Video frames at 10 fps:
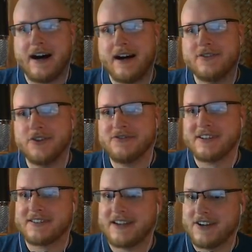news
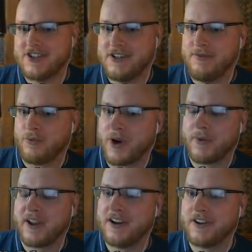and discussion, where
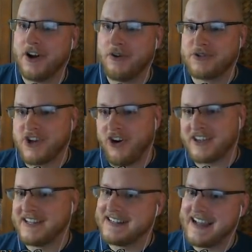we're going to go
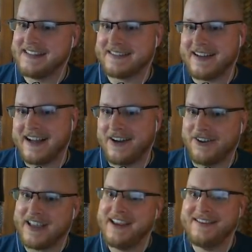Talking Dead style,
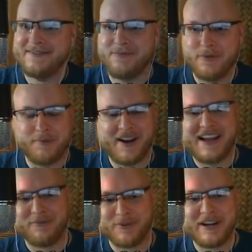and we'll
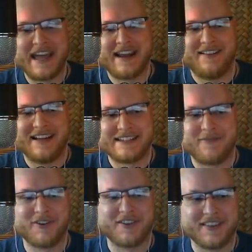probably reanalyze
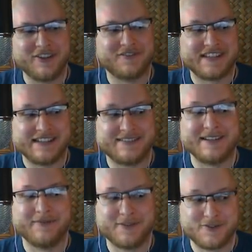everything that you've said,
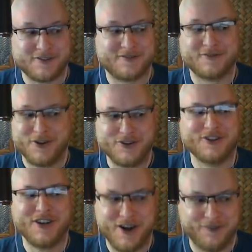Stephen, just so you
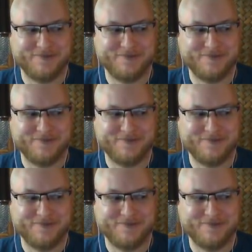know.